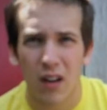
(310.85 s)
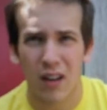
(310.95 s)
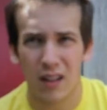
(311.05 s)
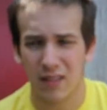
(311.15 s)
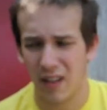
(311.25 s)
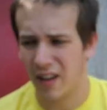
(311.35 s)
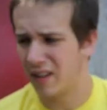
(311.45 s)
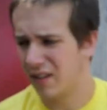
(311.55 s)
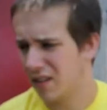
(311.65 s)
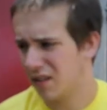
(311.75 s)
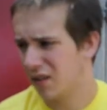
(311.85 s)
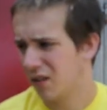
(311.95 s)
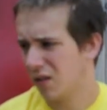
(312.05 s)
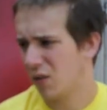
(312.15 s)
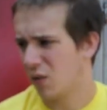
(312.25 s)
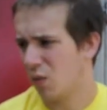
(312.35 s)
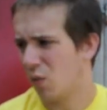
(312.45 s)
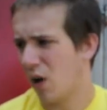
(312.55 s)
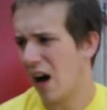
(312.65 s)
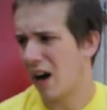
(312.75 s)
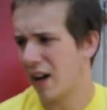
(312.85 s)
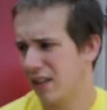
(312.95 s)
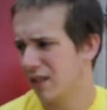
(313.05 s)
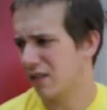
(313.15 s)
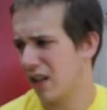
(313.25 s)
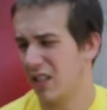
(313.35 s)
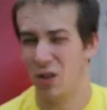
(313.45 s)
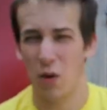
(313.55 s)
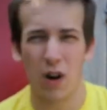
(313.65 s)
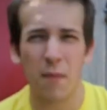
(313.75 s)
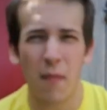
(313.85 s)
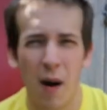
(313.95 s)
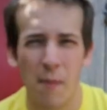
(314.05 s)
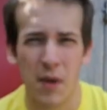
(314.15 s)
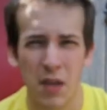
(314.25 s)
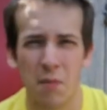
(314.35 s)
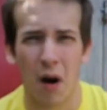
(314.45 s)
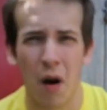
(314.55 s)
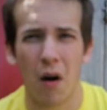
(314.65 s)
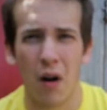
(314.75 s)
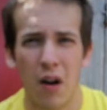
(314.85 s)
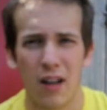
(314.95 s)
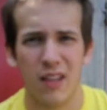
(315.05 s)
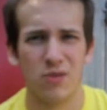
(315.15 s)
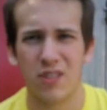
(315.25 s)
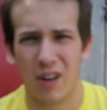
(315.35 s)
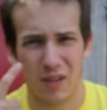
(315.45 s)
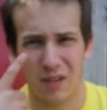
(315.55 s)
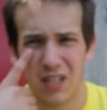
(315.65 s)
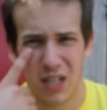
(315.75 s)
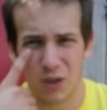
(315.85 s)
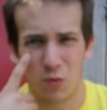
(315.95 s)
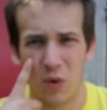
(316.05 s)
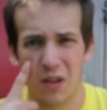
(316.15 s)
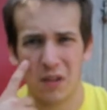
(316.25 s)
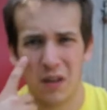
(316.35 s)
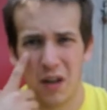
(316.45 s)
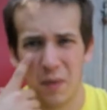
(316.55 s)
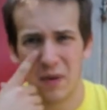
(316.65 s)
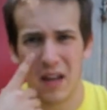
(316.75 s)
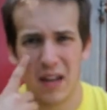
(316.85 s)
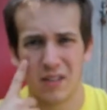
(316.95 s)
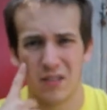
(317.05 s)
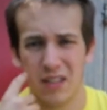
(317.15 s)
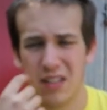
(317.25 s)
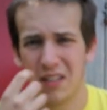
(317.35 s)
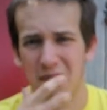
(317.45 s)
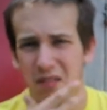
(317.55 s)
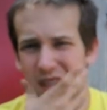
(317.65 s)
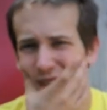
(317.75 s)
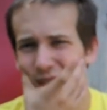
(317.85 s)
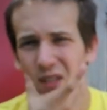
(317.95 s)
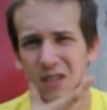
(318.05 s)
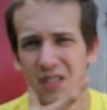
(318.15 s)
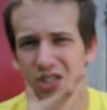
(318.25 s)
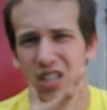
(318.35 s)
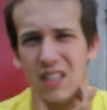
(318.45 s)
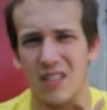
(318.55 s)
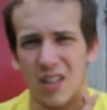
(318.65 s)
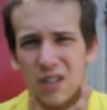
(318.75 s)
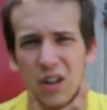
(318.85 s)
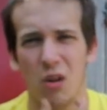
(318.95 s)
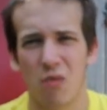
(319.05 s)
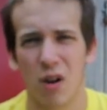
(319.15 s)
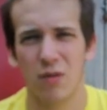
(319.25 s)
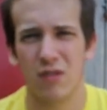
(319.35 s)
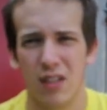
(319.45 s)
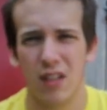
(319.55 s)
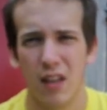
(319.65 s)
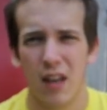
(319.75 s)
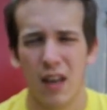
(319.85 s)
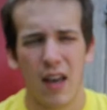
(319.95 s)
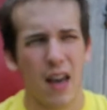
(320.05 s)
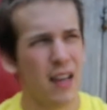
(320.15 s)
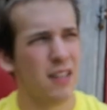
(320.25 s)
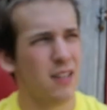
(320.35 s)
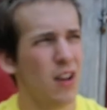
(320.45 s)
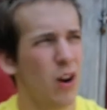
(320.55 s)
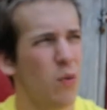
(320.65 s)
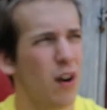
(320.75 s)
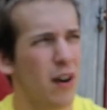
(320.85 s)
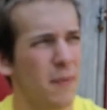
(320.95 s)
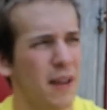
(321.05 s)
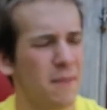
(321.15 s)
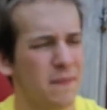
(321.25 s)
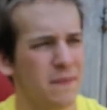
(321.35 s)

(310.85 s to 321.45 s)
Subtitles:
I said, "Why?" And he's like, "You hurt me, Mom." He's starting, the tears were welling up, and actually his cheeks turned all rosy. And you know what, man?